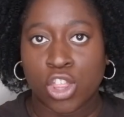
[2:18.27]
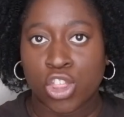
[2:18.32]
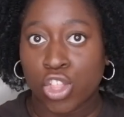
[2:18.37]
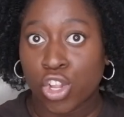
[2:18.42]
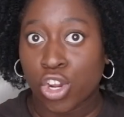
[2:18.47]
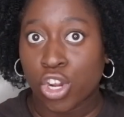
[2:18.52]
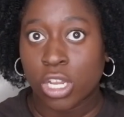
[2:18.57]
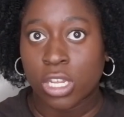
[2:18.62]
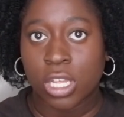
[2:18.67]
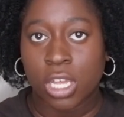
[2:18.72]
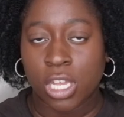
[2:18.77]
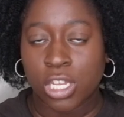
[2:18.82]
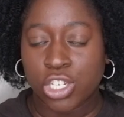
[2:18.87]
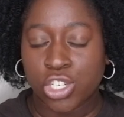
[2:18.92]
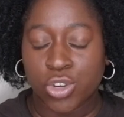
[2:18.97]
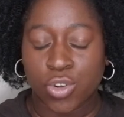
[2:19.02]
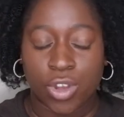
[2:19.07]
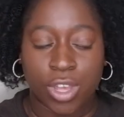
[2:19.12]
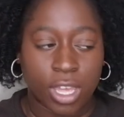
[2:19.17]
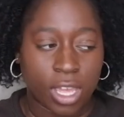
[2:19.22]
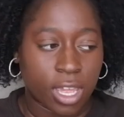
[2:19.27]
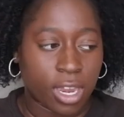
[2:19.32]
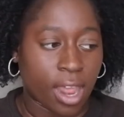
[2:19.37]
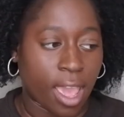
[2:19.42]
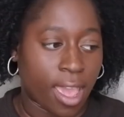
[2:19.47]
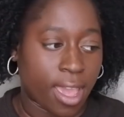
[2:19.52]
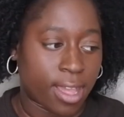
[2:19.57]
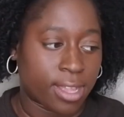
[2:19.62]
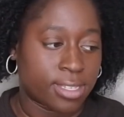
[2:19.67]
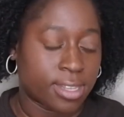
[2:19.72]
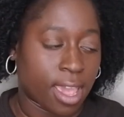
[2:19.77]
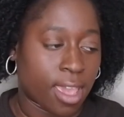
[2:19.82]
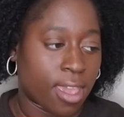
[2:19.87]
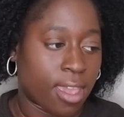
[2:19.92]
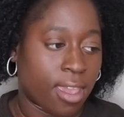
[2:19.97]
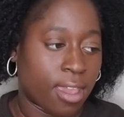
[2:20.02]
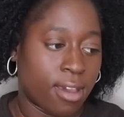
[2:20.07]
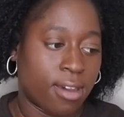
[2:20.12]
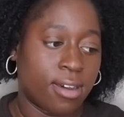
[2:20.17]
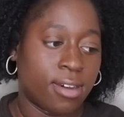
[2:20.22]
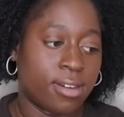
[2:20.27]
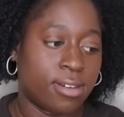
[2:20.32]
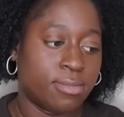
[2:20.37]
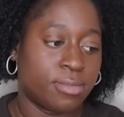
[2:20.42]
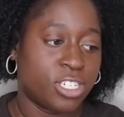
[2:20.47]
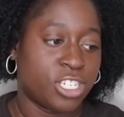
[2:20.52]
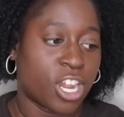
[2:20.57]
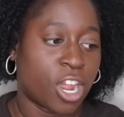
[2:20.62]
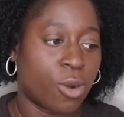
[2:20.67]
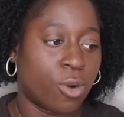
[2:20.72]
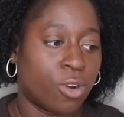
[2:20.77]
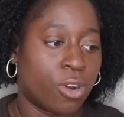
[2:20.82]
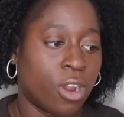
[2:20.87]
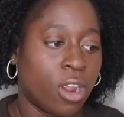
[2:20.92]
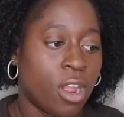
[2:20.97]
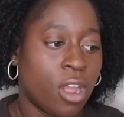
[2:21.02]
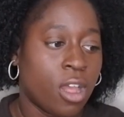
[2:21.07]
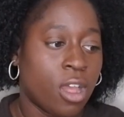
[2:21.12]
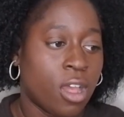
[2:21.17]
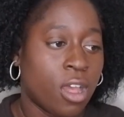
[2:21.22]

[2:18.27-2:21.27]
thoroughly enjoying it as a um, shower